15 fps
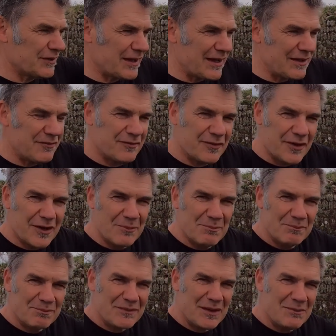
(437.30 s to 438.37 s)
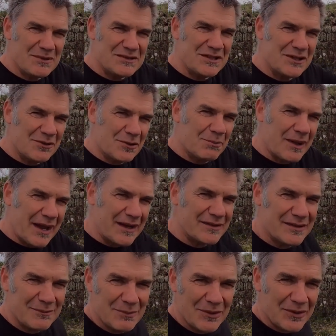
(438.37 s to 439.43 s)
to have material
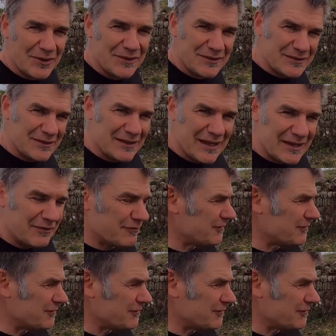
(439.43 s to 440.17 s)
packed in behind it to get it